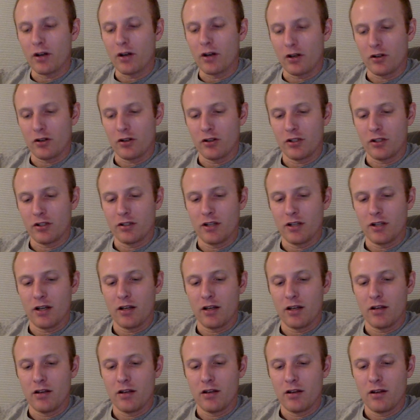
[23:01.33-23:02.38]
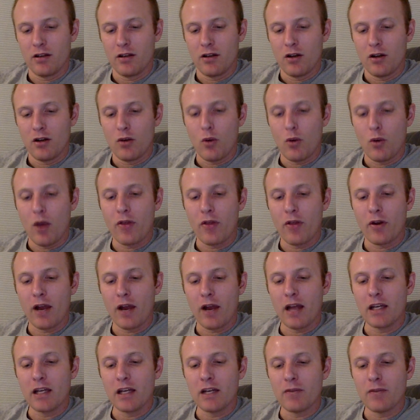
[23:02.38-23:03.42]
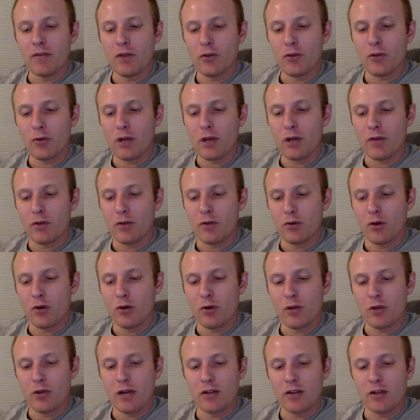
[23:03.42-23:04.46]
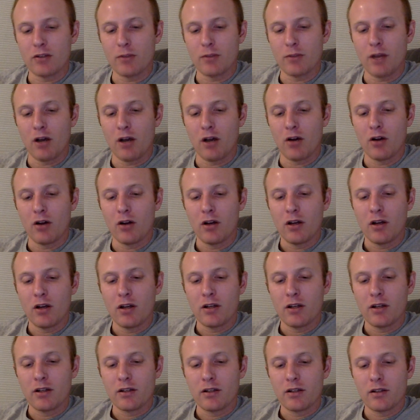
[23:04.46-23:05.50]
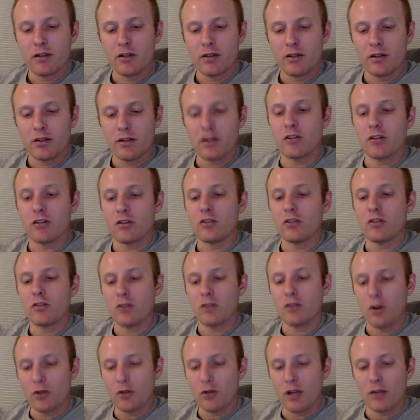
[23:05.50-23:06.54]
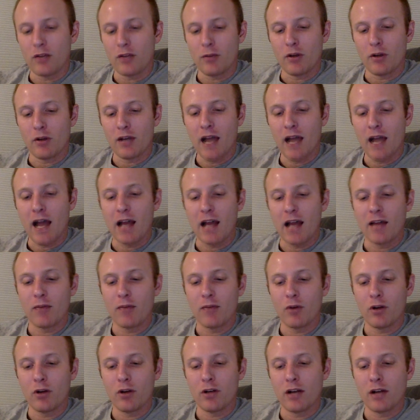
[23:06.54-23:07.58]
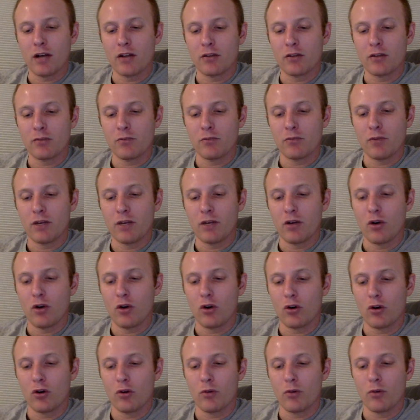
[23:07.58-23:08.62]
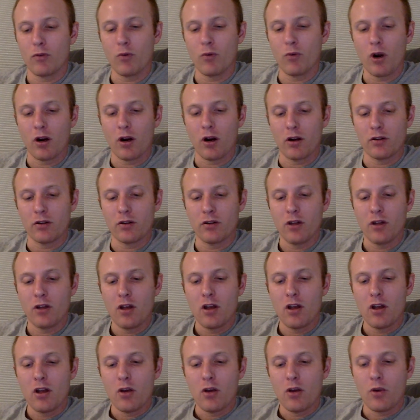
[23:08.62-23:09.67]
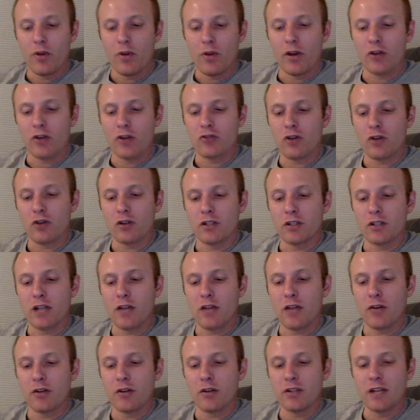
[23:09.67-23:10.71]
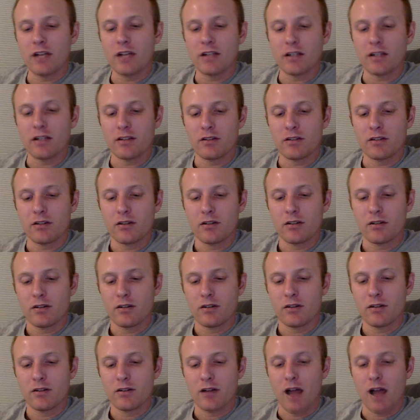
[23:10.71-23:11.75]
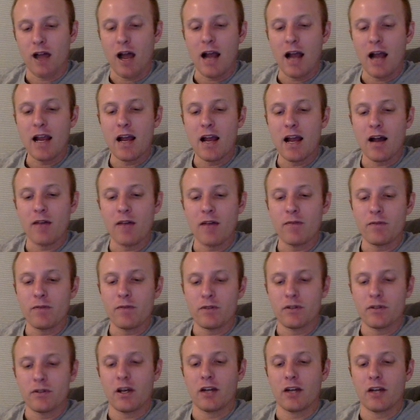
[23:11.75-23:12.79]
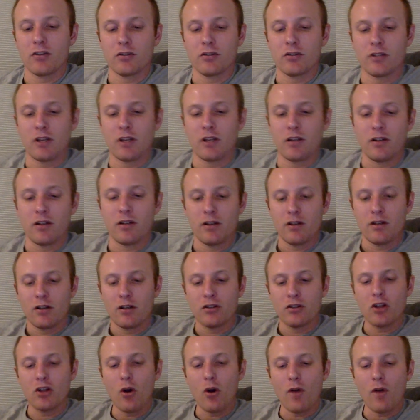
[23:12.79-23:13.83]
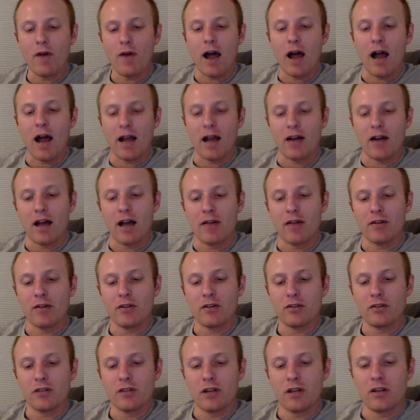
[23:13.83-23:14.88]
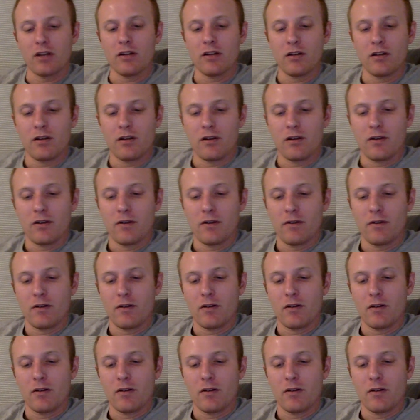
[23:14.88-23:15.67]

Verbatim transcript: I wonder, she said, whether any of the three of you knows how to spell that knows how to spell cat have learned how to read a whole group of words when they are strung together in a sentence. I have, Nigel said. So have I, Lavender said.